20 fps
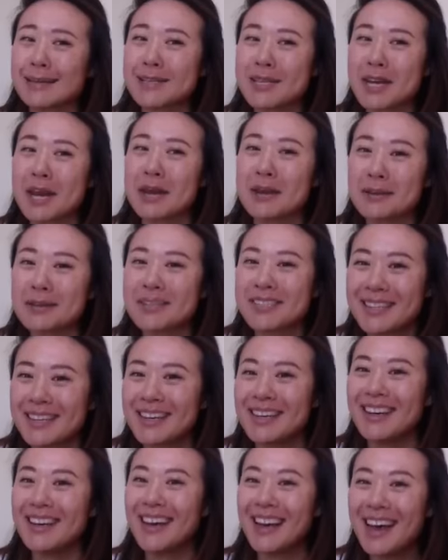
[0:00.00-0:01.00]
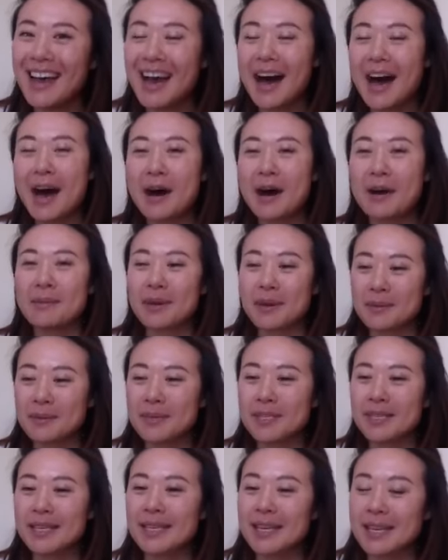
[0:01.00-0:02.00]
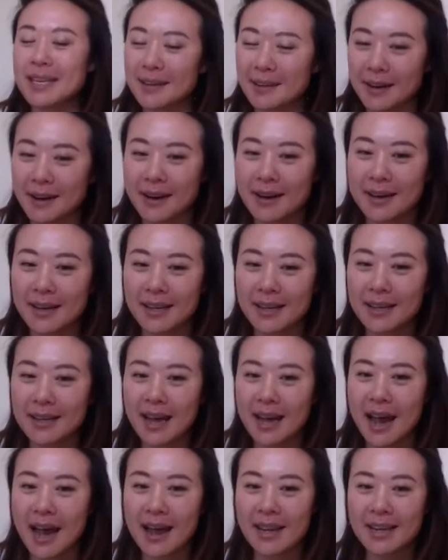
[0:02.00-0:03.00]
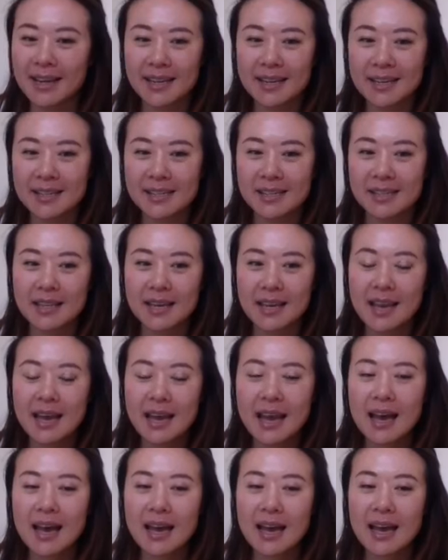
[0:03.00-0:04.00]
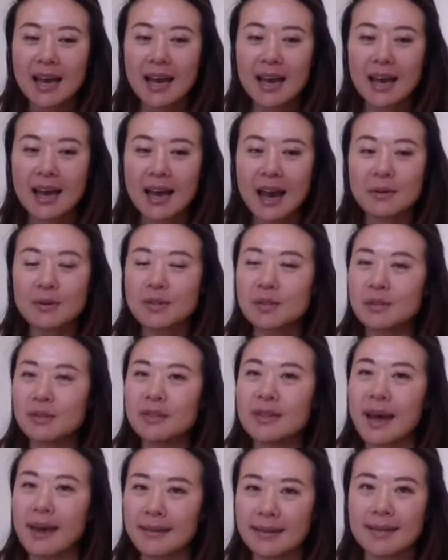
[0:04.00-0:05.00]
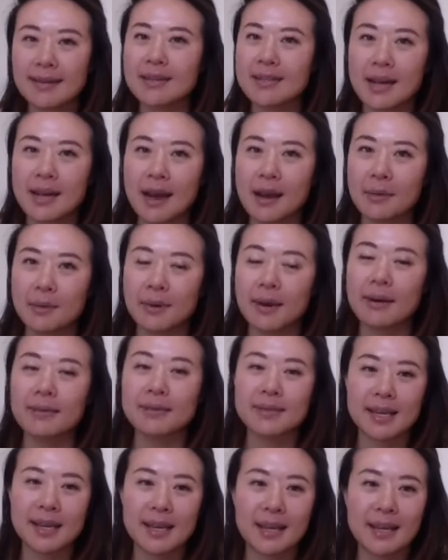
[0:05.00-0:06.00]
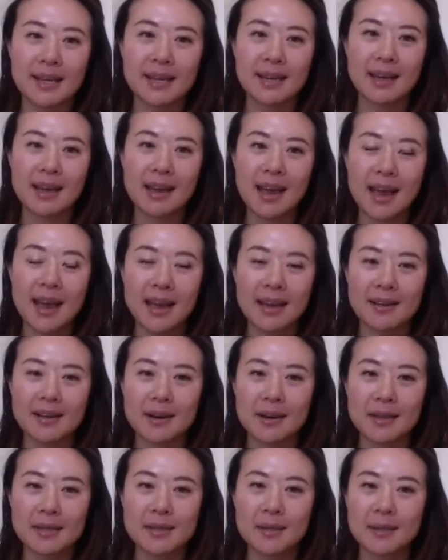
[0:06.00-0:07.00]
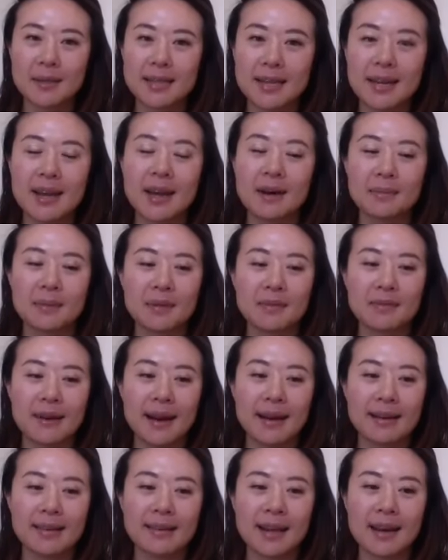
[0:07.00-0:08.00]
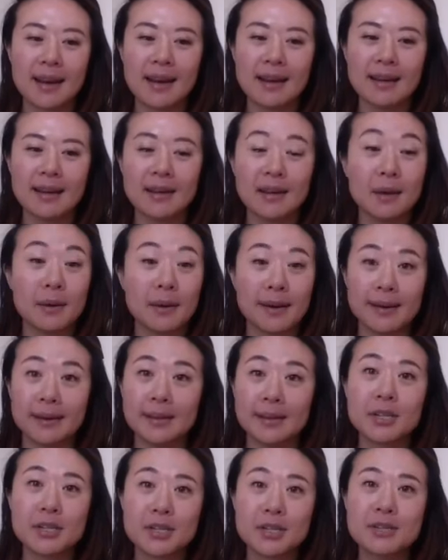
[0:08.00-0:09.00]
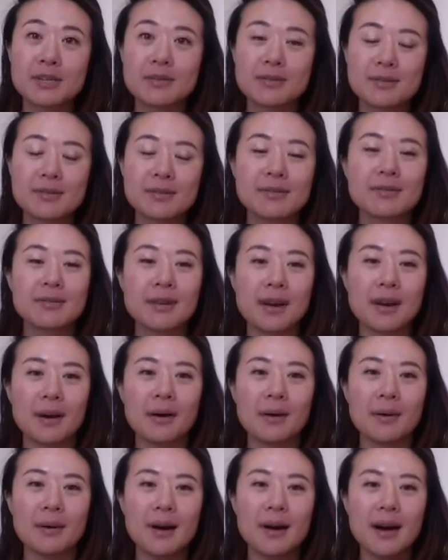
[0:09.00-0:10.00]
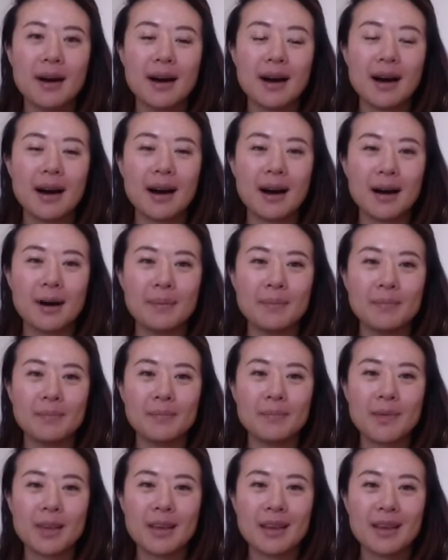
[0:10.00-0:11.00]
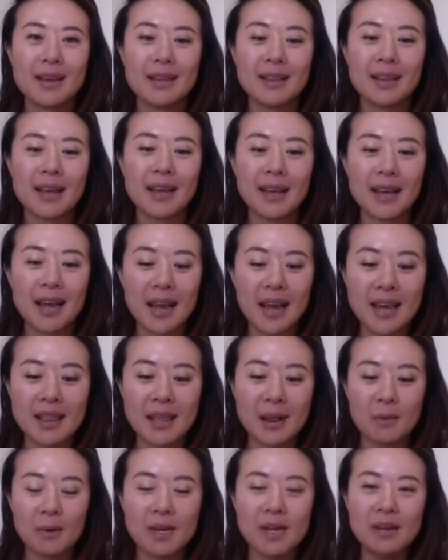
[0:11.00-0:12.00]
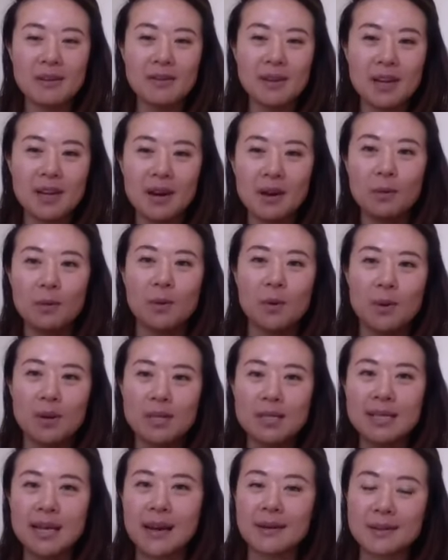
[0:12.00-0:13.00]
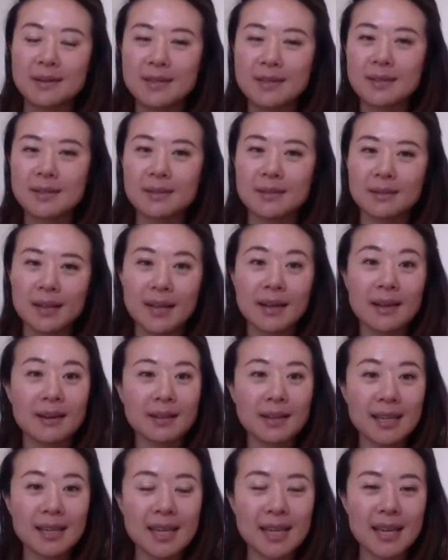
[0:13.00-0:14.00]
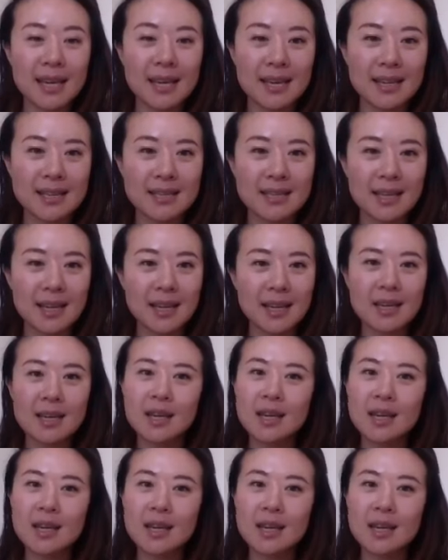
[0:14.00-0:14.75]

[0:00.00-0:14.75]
changed. It was in kindergarten. I was definitely shy when I was a kid. And also, it didn't help the fact that I didn't know English. So, um, like, they were giving awards out to like all the kids, like,